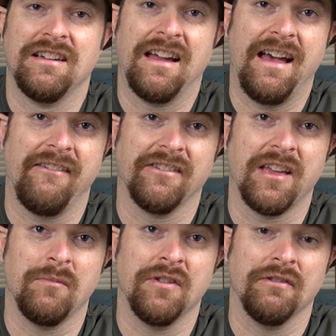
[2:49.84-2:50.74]
having
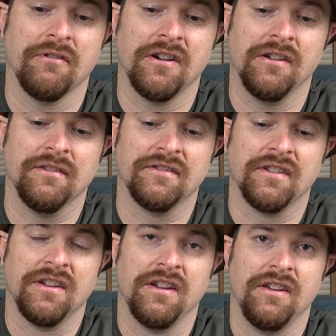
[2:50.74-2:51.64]
that many rounds.
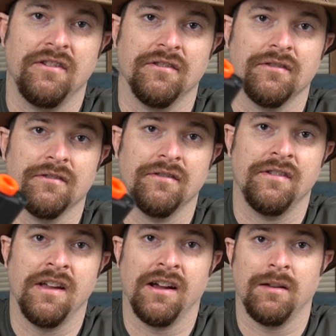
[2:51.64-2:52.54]
You're
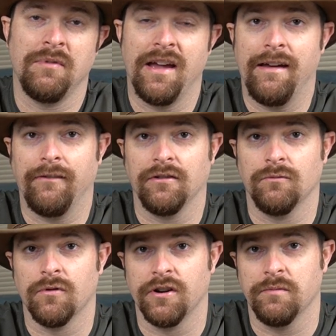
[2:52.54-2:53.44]
not going to be having to
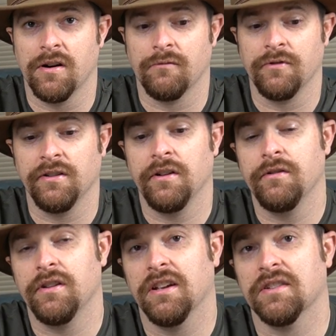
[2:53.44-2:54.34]
worry about
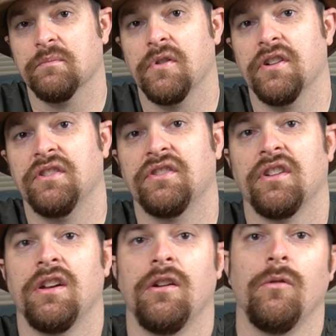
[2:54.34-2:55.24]
reloading as much
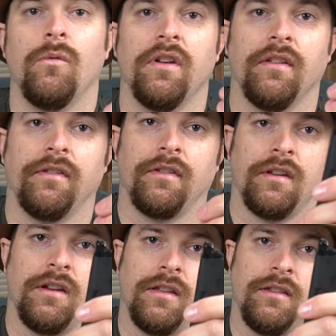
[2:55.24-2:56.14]
with
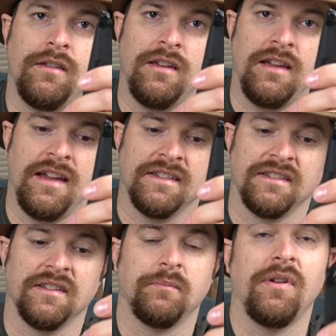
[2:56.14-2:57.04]
the
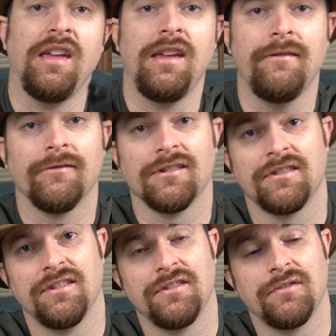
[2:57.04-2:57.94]
SSP
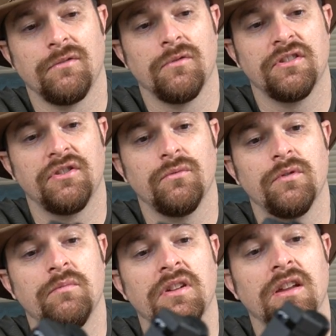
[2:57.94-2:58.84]
versus what you
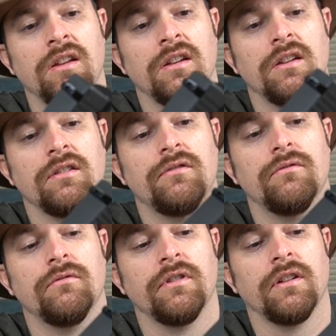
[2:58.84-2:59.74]
would be
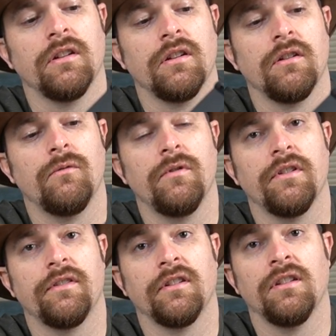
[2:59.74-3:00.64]
doing
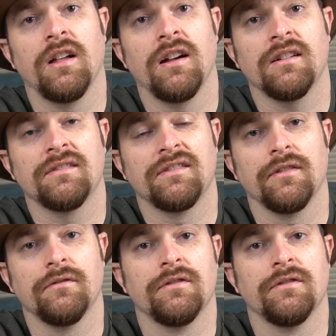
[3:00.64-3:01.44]
with the Glock. So